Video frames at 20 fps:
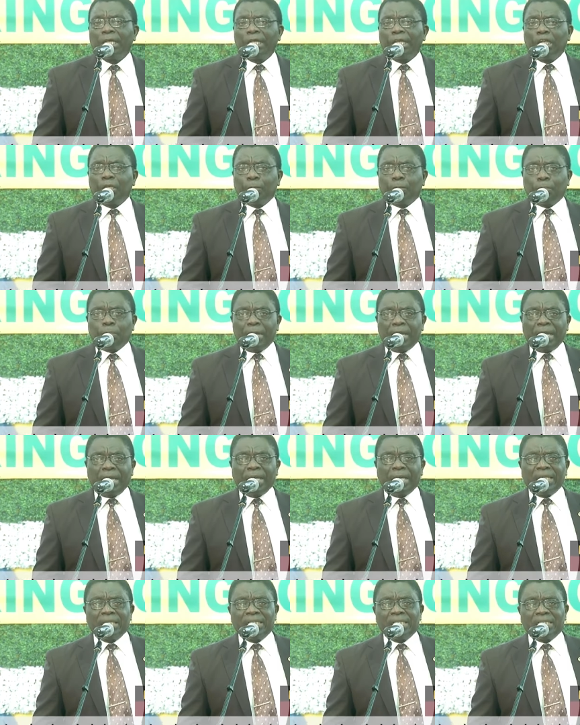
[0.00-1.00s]
It
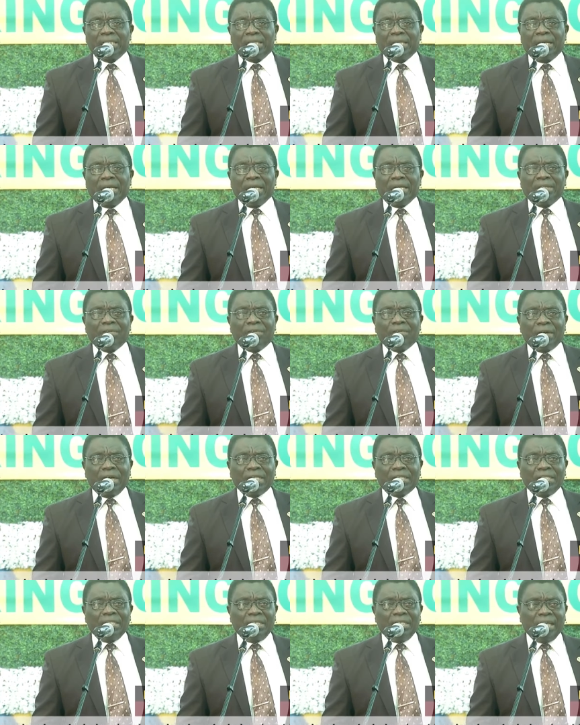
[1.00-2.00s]
pays a
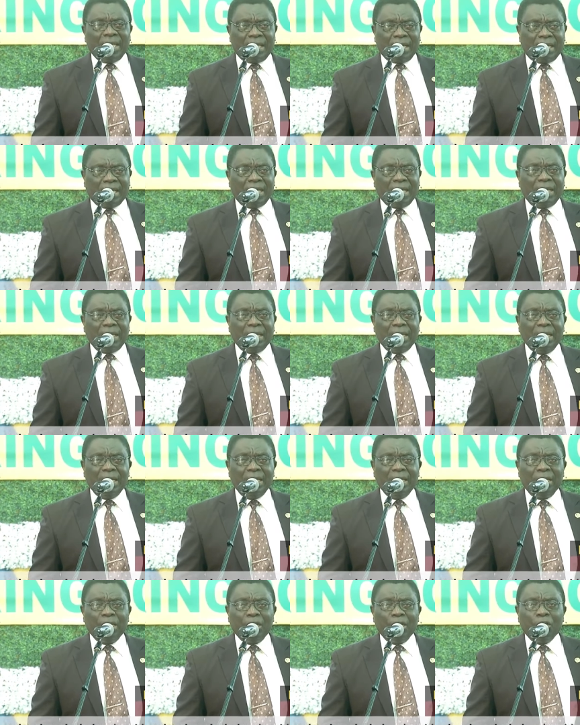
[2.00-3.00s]
great deal
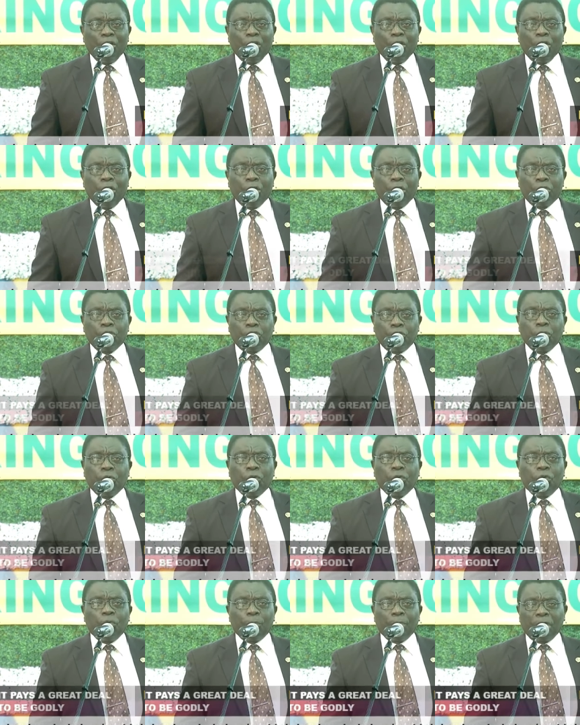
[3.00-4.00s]

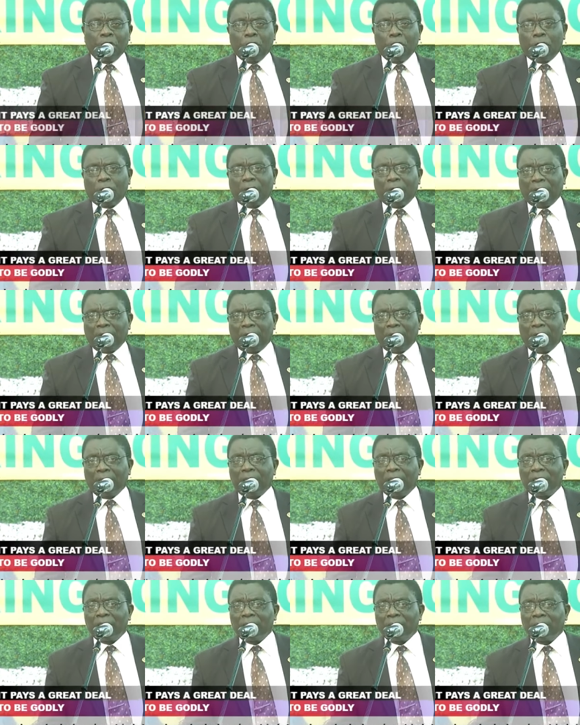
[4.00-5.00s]
to be godly.
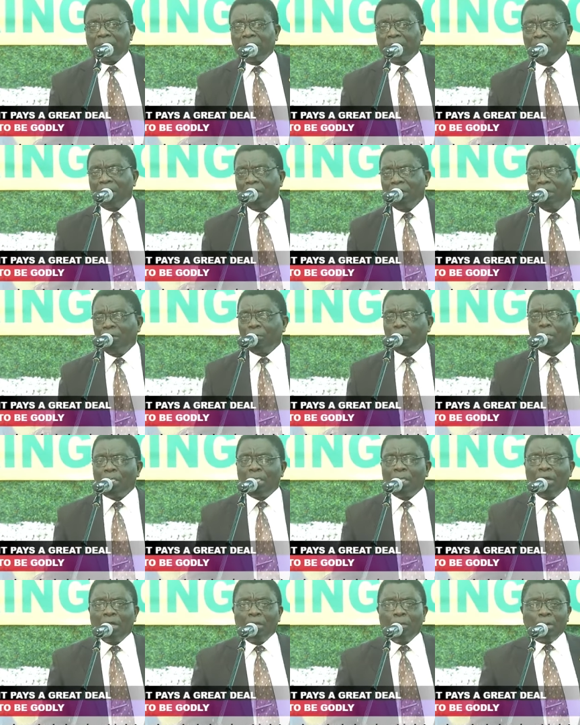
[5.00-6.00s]

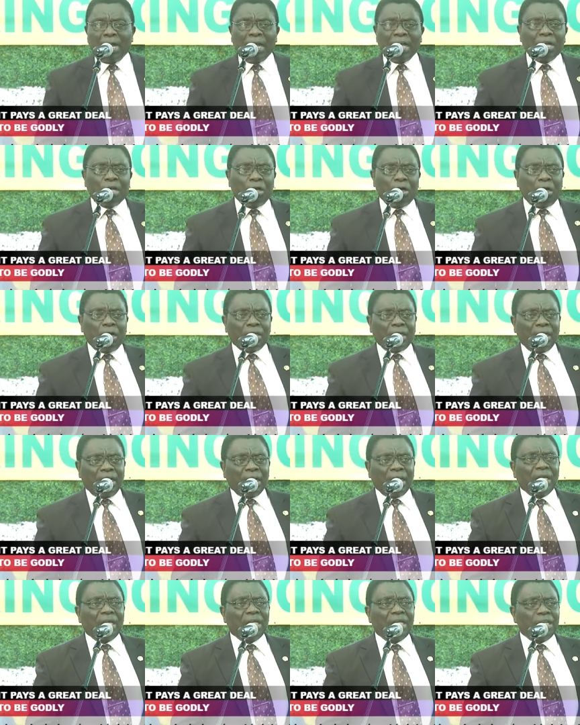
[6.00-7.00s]
By
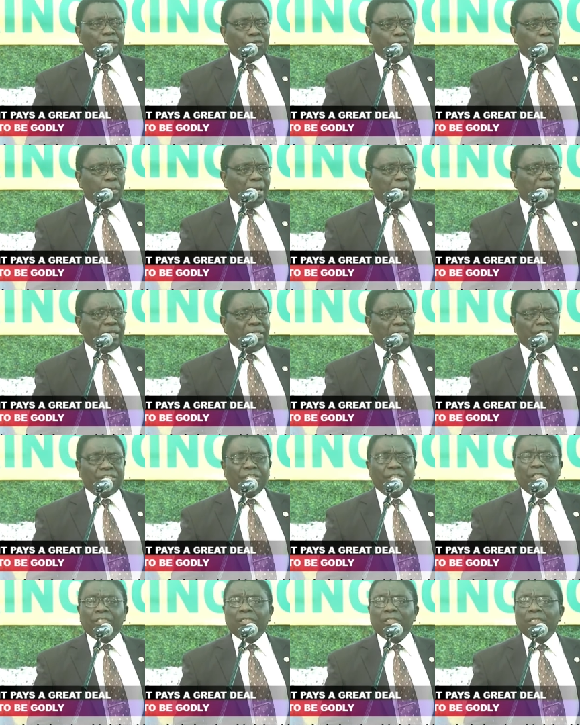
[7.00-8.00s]
godly is
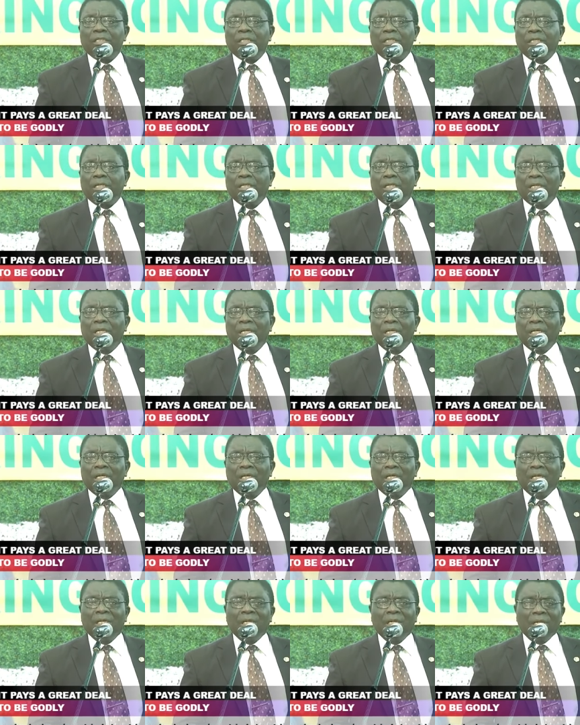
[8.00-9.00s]
meant
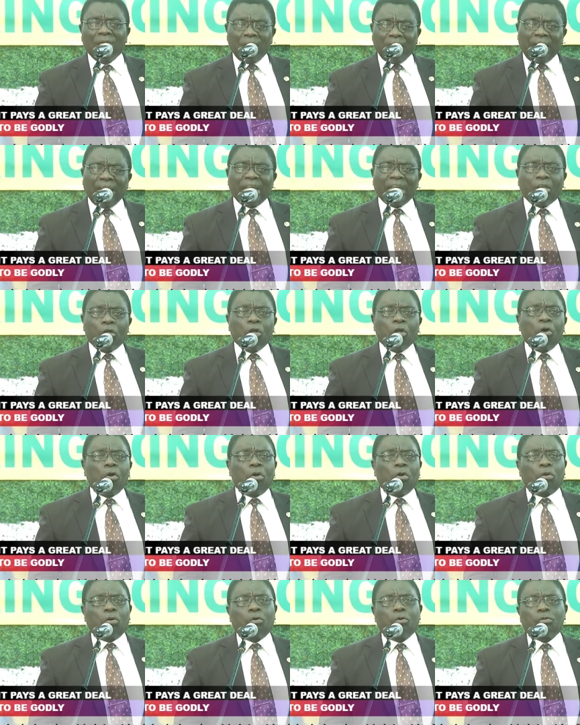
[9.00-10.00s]
like
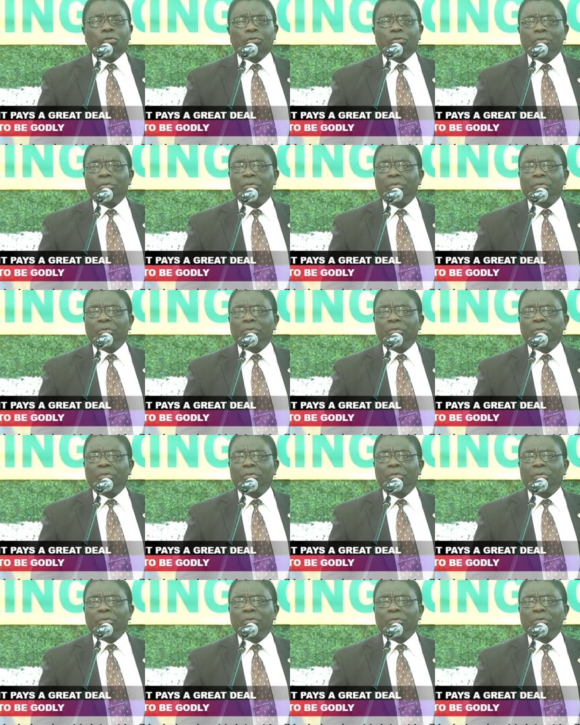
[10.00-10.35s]
God